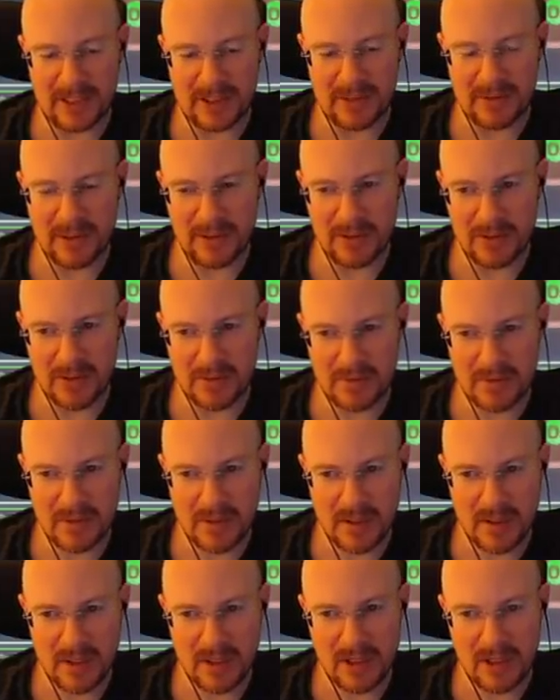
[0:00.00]
so that was
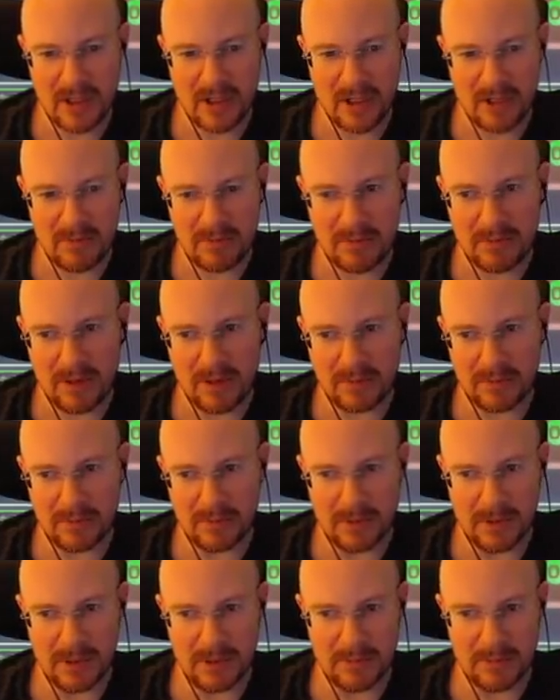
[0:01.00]

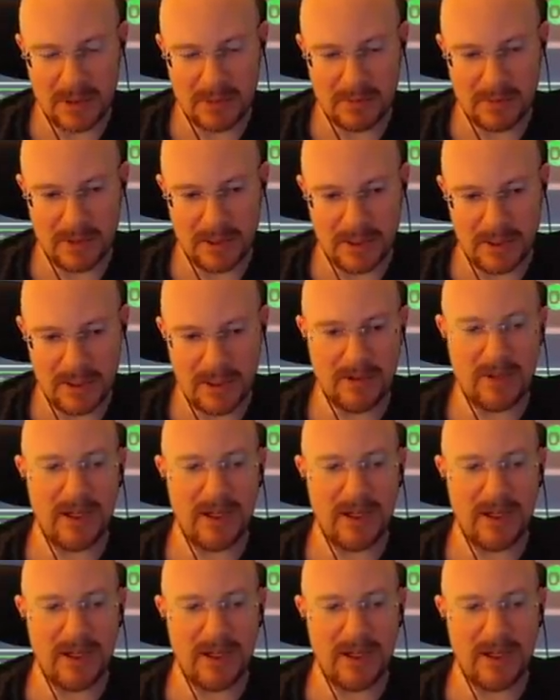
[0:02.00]
Probably a misplay. All